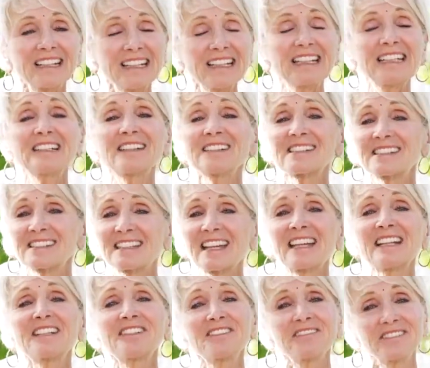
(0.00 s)
in a
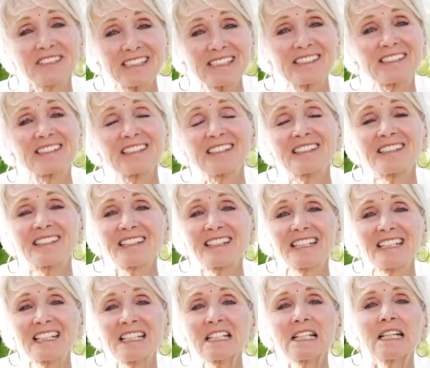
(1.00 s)
state of
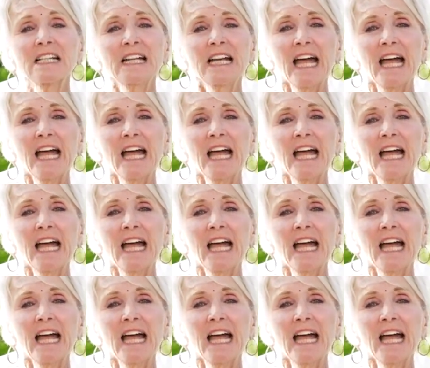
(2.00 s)
ecstasy,